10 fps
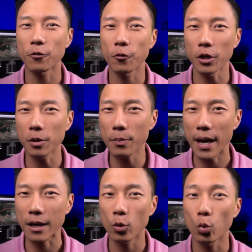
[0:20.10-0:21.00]
front and
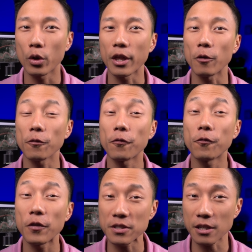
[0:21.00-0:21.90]
back without
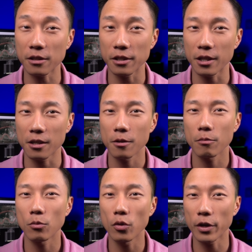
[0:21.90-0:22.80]
physically
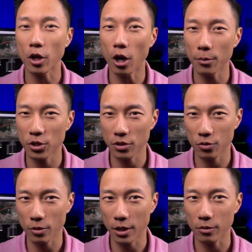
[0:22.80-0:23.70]
moving objects
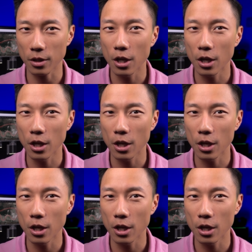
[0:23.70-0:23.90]
around.